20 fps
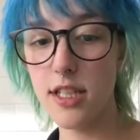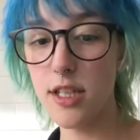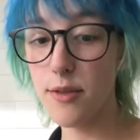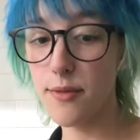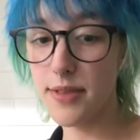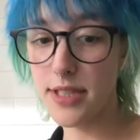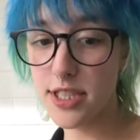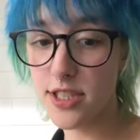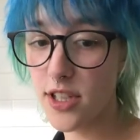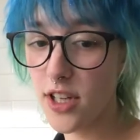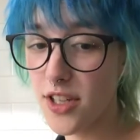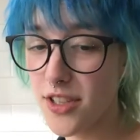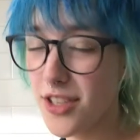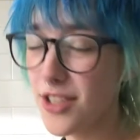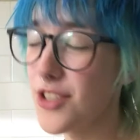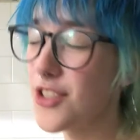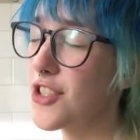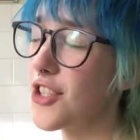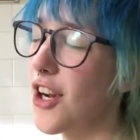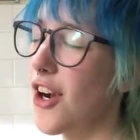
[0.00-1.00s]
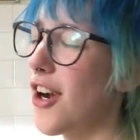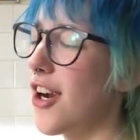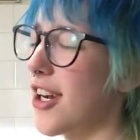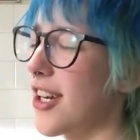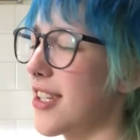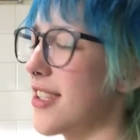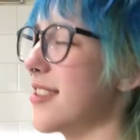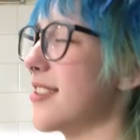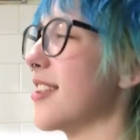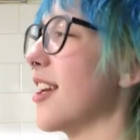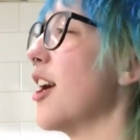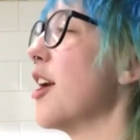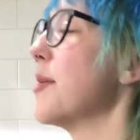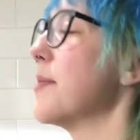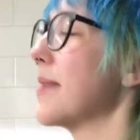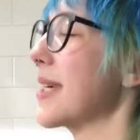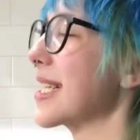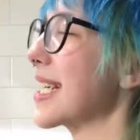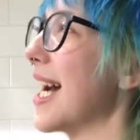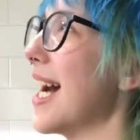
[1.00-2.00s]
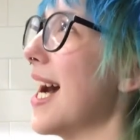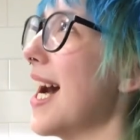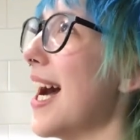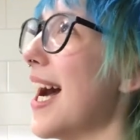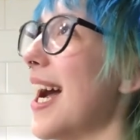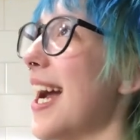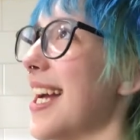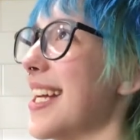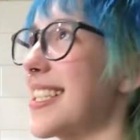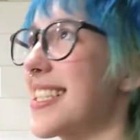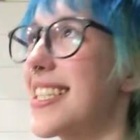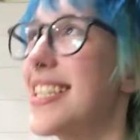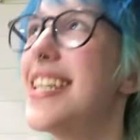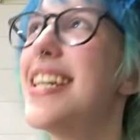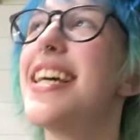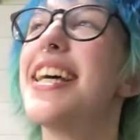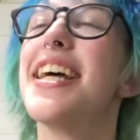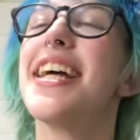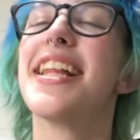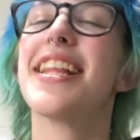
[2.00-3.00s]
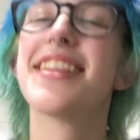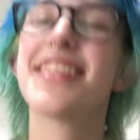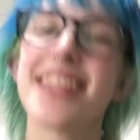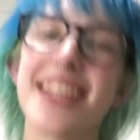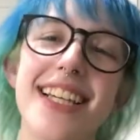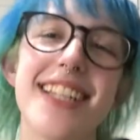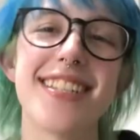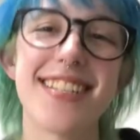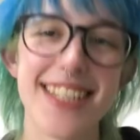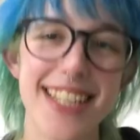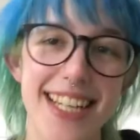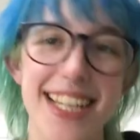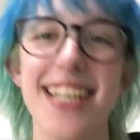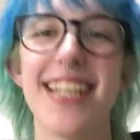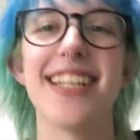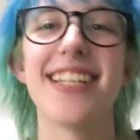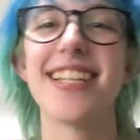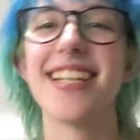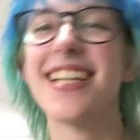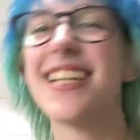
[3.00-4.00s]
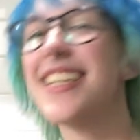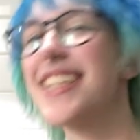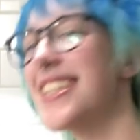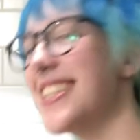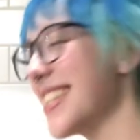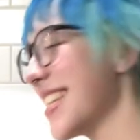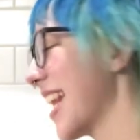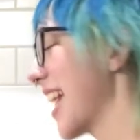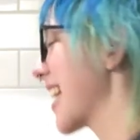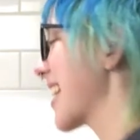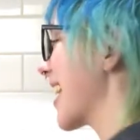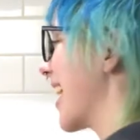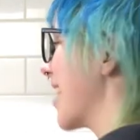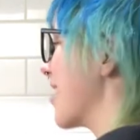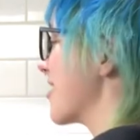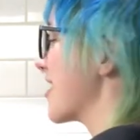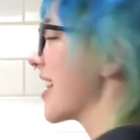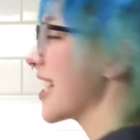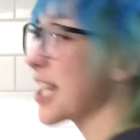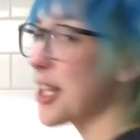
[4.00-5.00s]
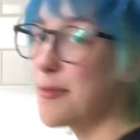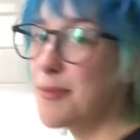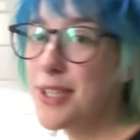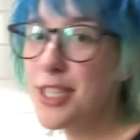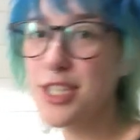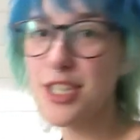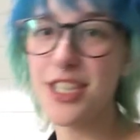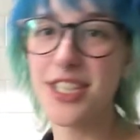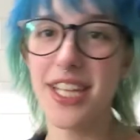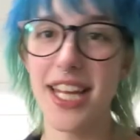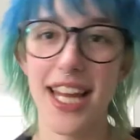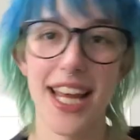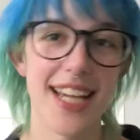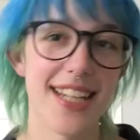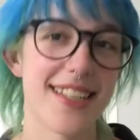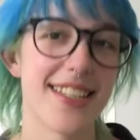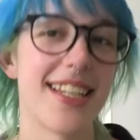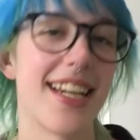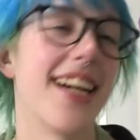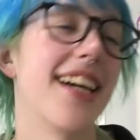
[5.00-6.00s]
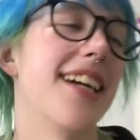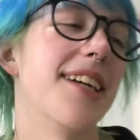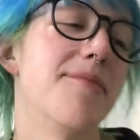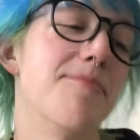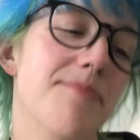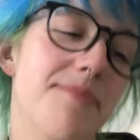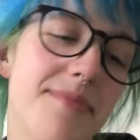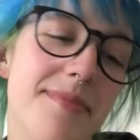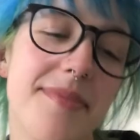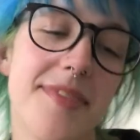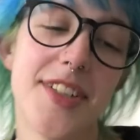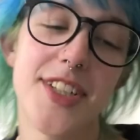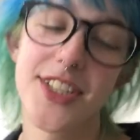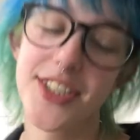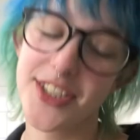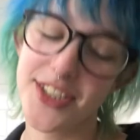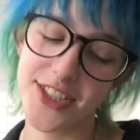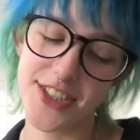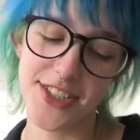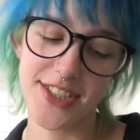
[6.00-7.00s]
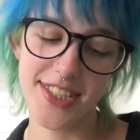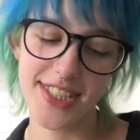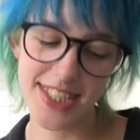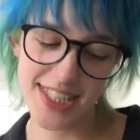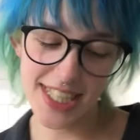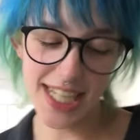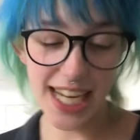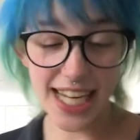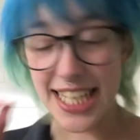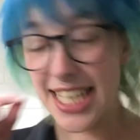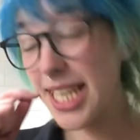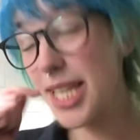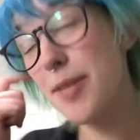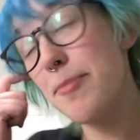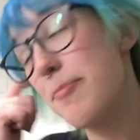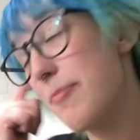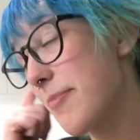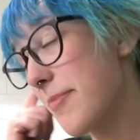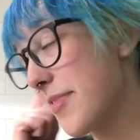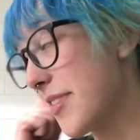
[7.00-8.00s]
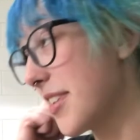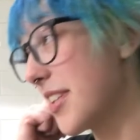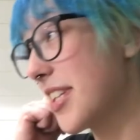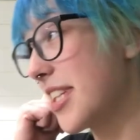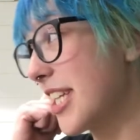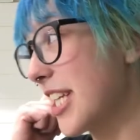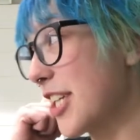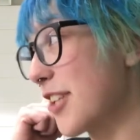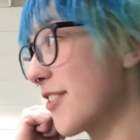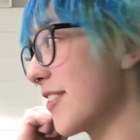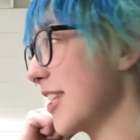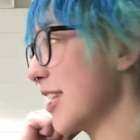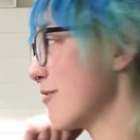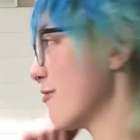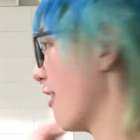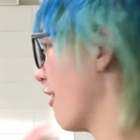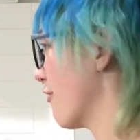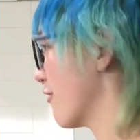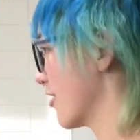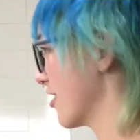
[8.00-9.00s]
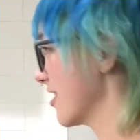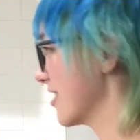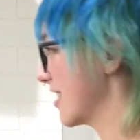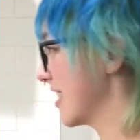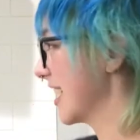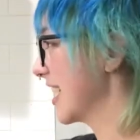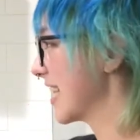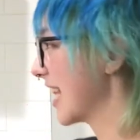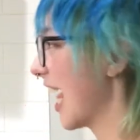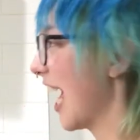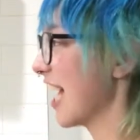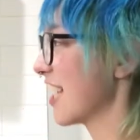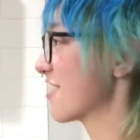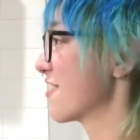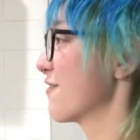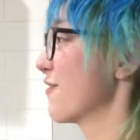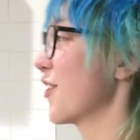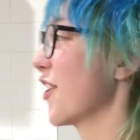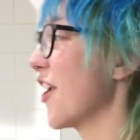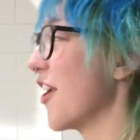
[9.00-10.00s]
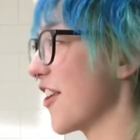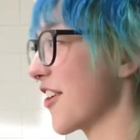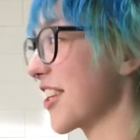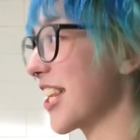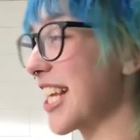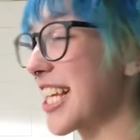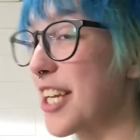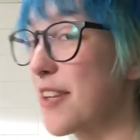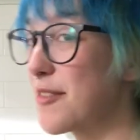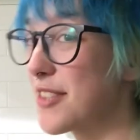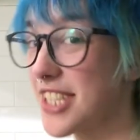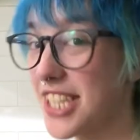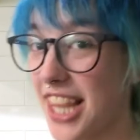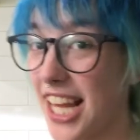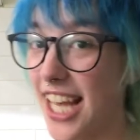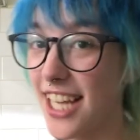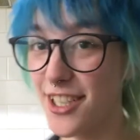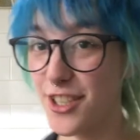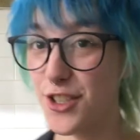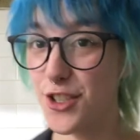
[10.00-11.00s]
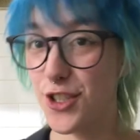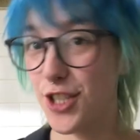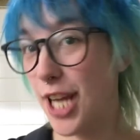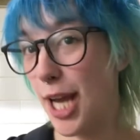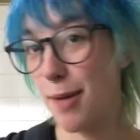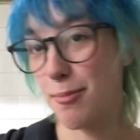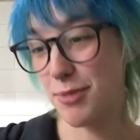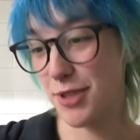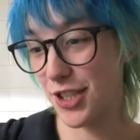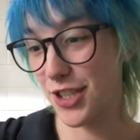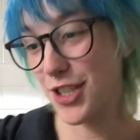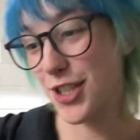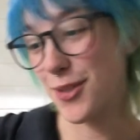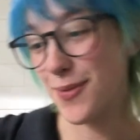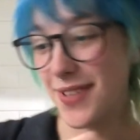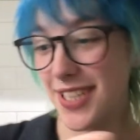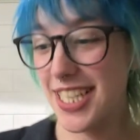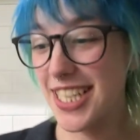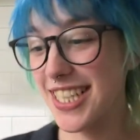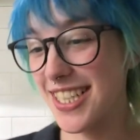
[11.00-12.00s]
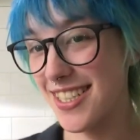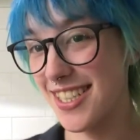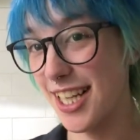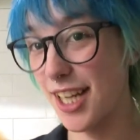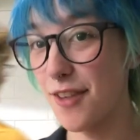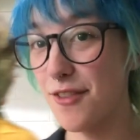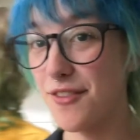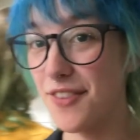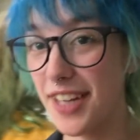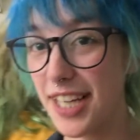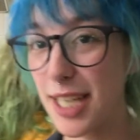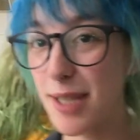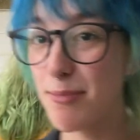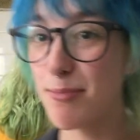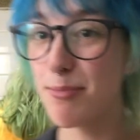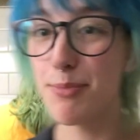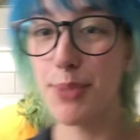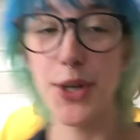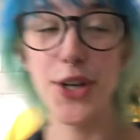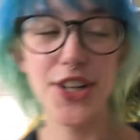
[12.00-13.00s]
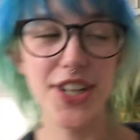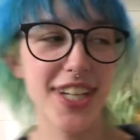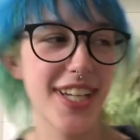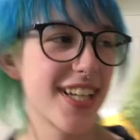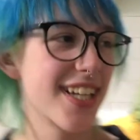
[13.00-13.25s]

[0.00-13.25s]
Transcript: We saw the stars. Oh my god. Listen, like I think I mentioned last time, or I keep literally referencing last vlog like it was the last chapter and you're reading this like a fucking book.